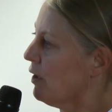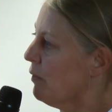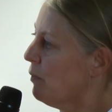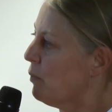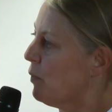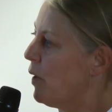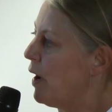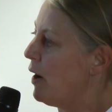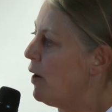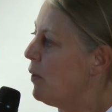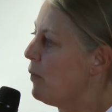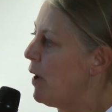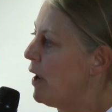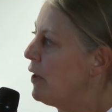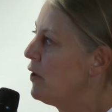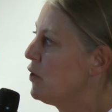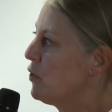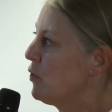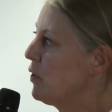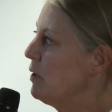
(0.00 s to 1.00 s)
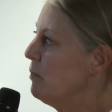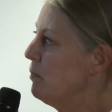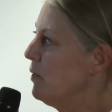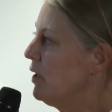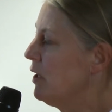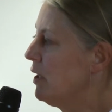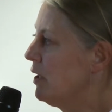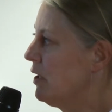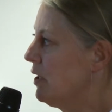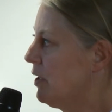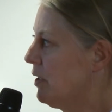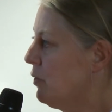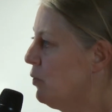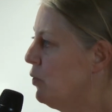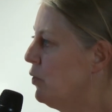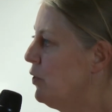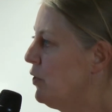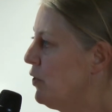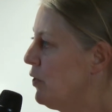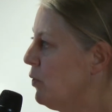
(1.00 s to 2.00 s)
Where the treatment is,
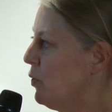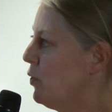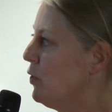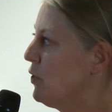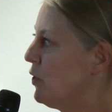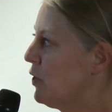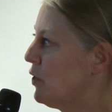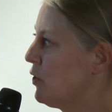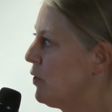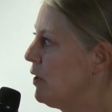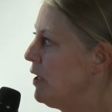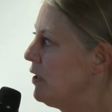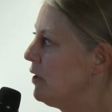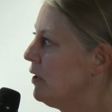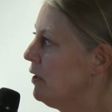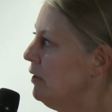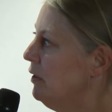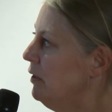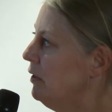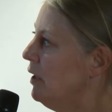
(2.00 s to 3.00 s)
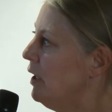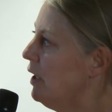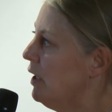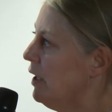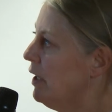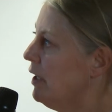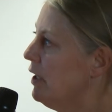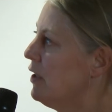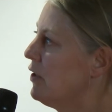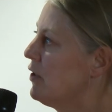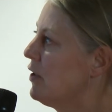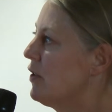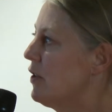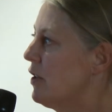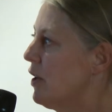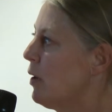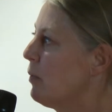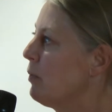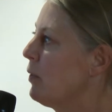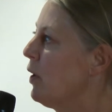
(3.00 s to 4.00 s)
who's the treater. Here's the
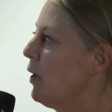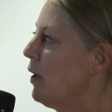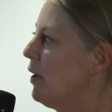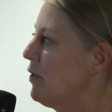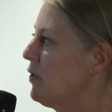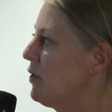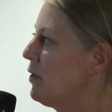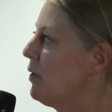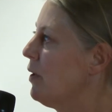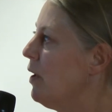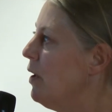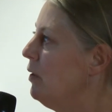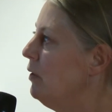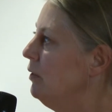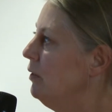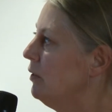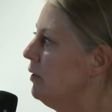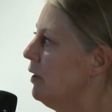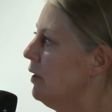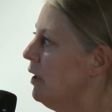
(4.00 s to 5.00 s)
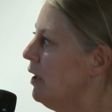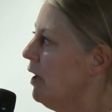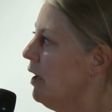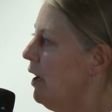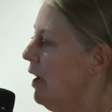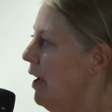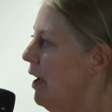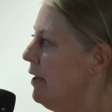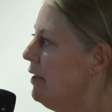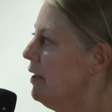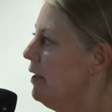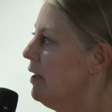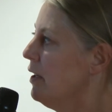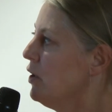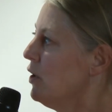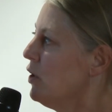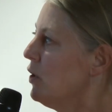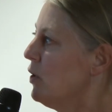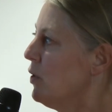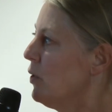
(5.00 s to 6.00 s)
serum cholesterol and the
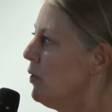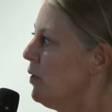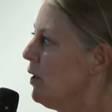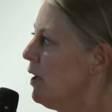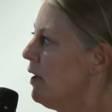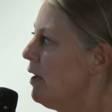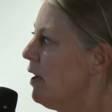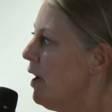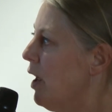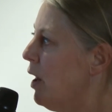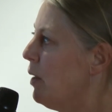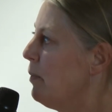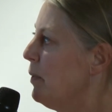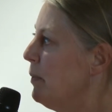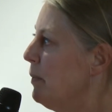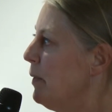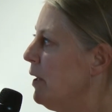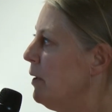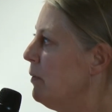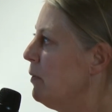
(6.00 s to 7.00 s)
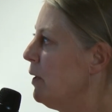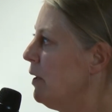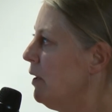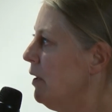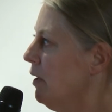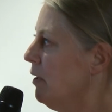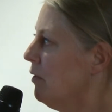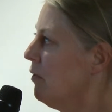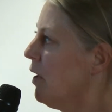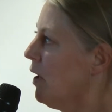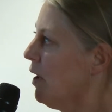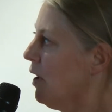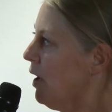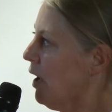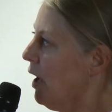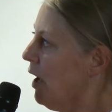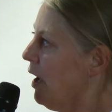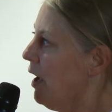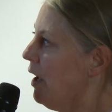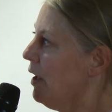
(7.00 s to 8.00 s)
urine albuminuria,
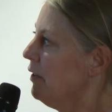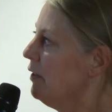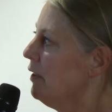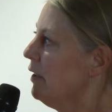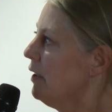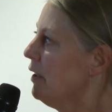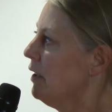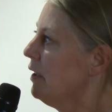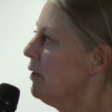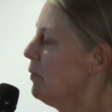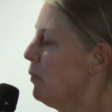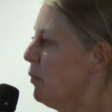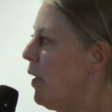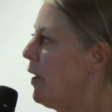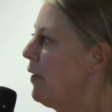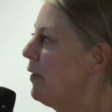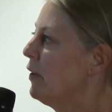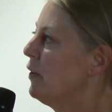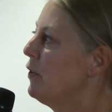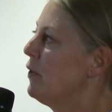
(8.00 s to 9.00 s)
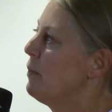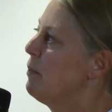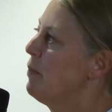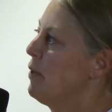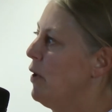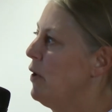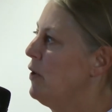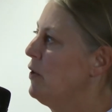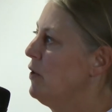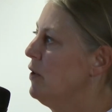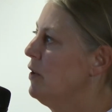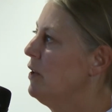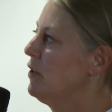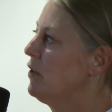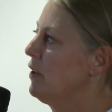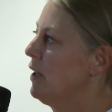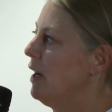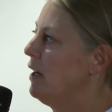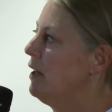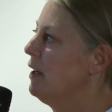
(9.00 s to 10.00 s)
and whether the person is
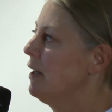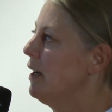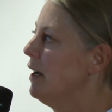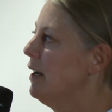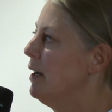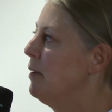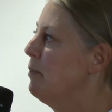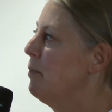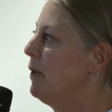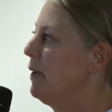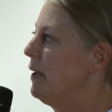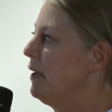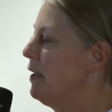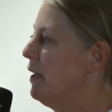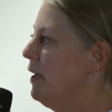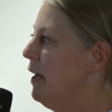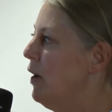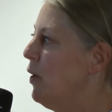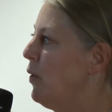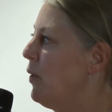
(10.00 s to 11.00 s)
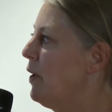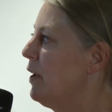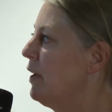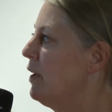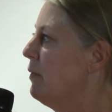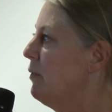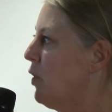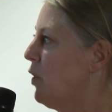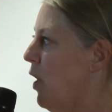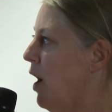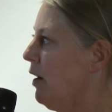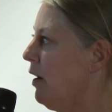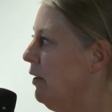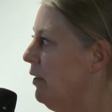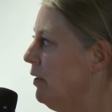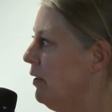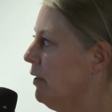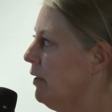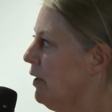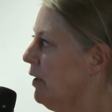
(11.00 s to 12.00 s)
getting a lipid-lowering drug,
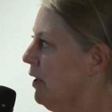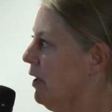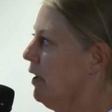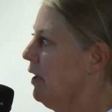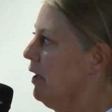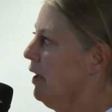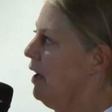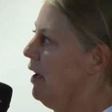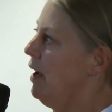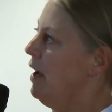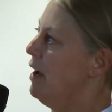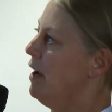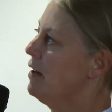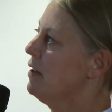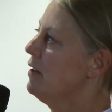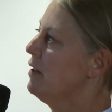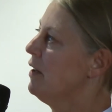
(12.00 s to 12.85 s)
and